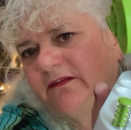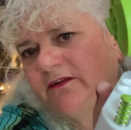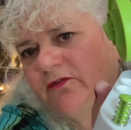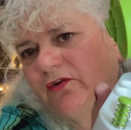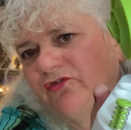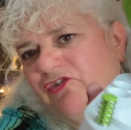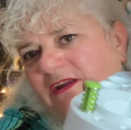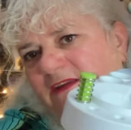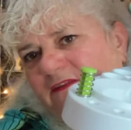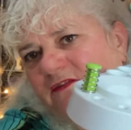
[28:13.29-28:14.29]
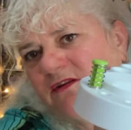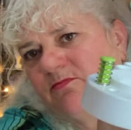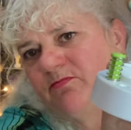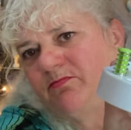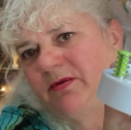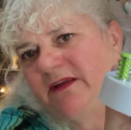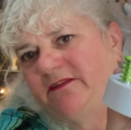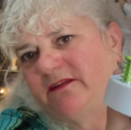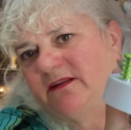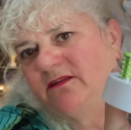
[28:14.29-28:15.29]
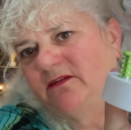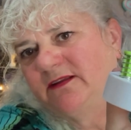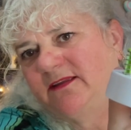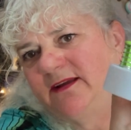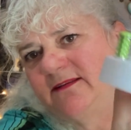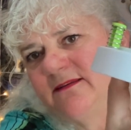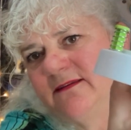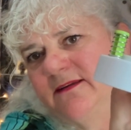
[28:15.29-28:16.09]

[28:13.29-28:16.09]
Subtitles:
little notch here. So you place that like that,